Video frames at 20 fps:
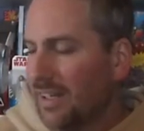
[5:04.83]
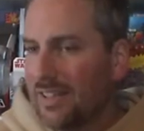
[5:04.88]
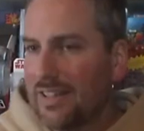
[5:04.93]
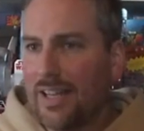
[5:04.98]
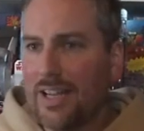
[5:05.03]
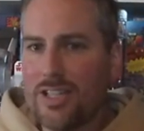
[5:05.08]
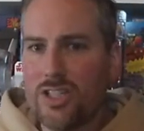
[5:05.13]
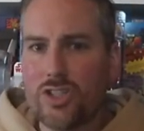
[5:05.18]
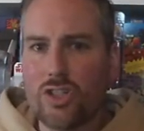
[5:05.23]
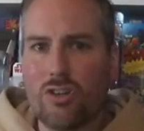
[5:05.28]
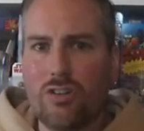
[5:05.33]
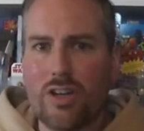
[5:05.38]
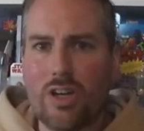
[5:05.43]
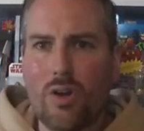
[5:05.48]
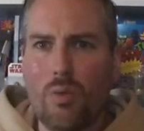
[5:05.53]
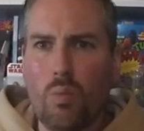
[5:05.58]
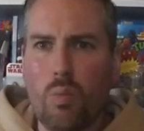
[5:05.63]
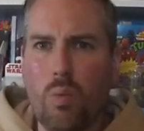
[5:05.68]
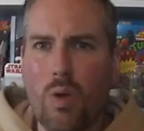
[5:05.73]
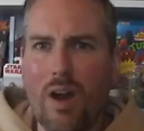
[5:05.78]
Then during
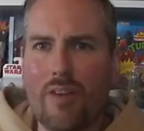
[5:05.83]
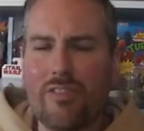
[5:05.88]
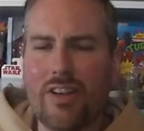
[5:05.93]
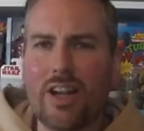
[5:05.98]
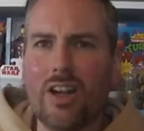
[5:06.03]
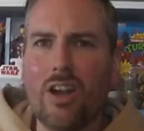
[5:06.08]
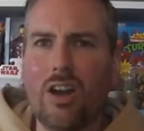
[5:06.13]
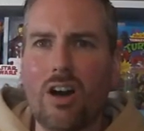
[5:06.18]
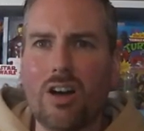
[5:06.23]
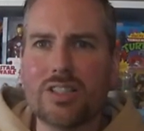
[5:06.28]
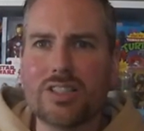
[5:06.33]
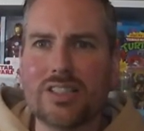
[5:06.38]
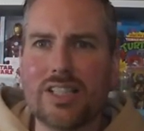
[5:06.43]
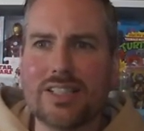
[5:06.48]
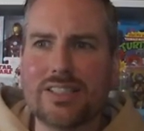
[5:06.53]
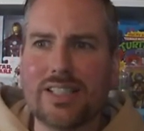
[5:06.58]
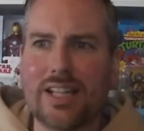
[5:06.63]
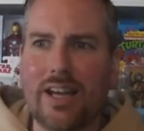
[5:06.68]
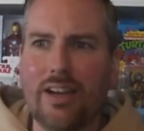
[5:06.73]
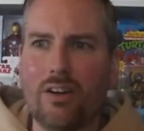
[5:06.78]
the, I think last
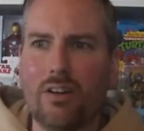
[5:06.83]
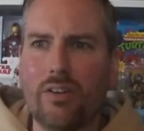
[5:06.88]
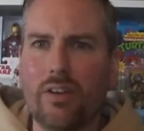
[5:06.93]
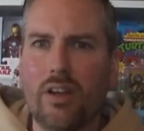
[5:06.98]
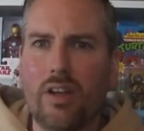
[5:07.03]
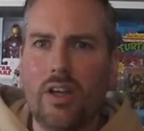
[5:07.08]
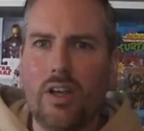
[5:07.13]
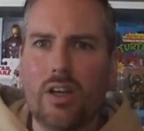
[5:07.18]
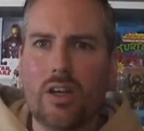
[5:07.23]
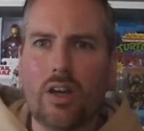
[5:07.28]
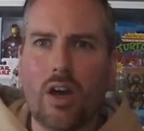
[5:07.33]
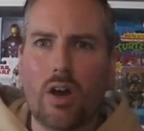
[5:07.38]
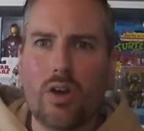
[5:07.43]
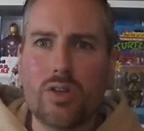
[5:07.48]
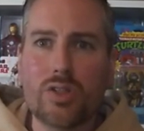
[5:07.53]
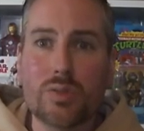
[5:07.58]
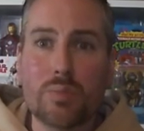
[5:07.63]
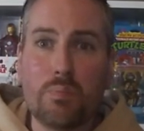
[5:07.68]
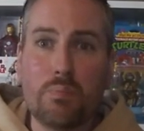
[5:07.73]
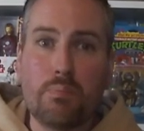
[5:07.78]
Saturday, on
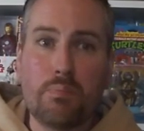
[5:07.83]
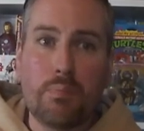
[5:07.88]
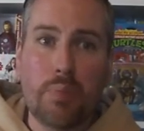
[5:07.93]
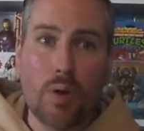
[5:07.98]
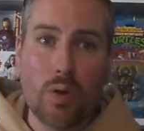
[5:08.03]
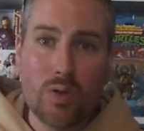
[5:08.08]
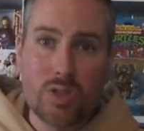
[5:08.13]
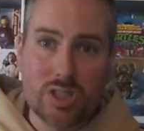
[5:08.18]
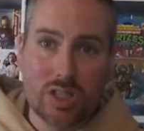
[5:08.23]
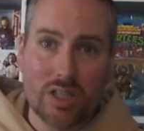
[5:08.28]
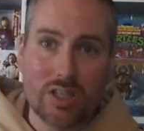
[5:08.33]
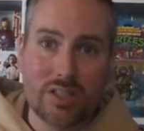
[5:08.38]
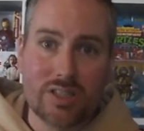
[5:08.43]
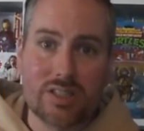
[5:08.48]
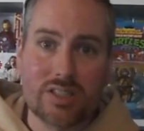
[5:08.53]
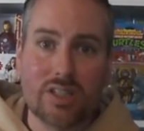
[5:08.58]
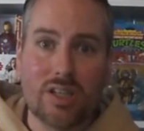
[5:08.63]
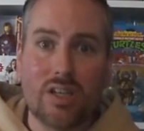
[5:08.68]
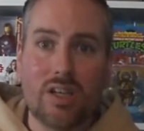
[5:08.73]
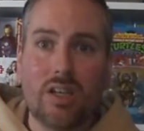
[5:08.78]

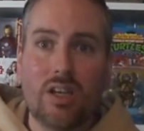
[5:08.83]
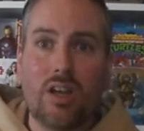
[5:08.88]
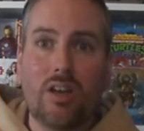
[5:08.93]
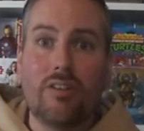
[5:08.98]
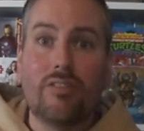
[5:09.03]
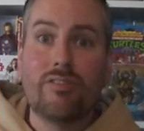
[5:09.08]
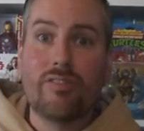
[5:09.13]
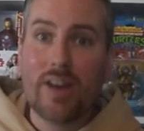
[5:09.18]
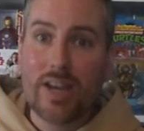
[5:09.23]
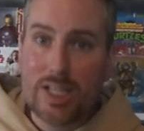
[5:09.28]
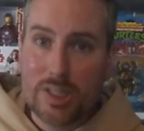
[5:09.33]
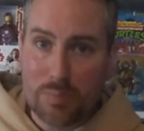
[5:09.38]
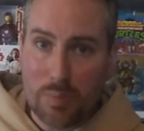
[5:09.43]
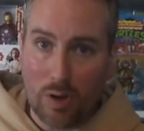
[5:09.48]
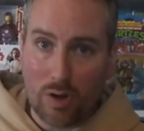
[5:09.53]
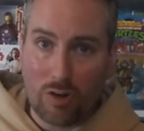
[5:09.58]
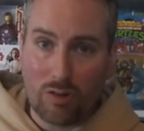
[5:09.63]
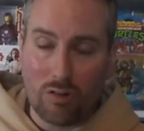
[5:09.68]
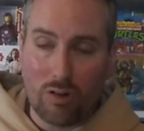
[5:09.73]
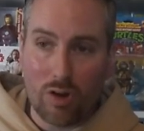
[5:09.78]
Ghostbooters
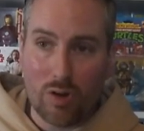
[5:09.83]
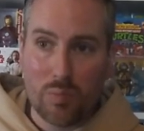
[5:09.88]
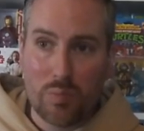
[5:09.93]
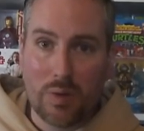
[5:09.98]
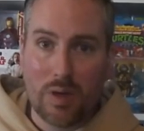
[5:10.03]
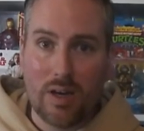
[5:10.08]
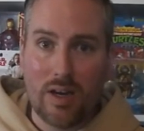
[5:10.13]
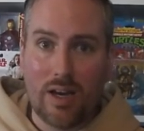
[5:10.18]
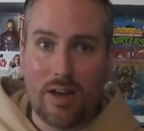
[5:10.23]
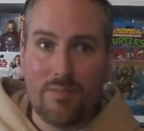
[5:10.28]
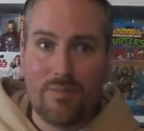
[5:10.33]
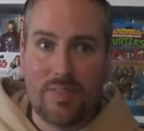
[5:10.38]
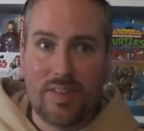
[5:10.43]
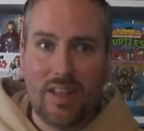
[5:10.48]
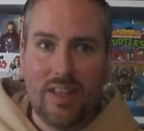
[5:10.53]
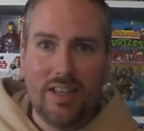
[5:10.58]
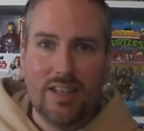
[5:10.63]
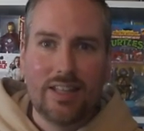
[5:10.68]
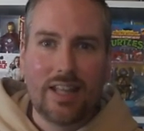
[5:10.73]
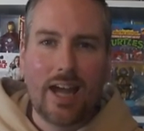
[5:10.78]
Facebook group,
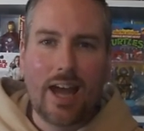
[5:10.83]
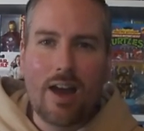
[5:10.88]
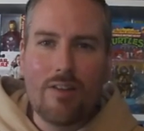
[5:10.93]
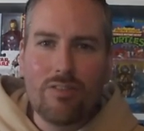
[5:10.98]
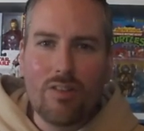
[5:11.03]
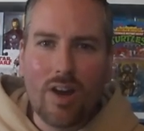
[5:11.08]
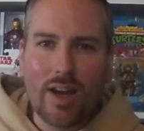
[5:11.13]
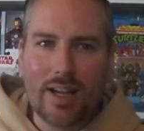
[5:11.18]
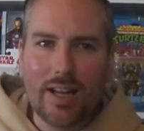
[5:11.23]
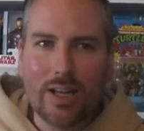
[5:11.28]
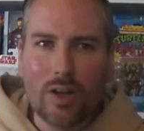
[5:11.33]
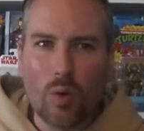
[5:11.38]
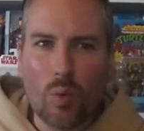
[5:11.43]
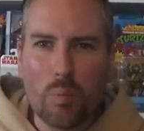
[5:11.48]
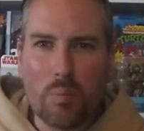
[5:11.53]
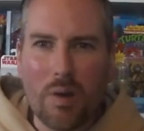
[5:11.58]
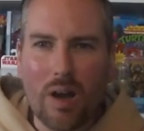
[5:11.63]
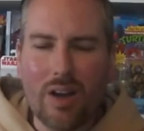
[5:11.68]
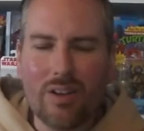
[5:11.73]
they have like a little,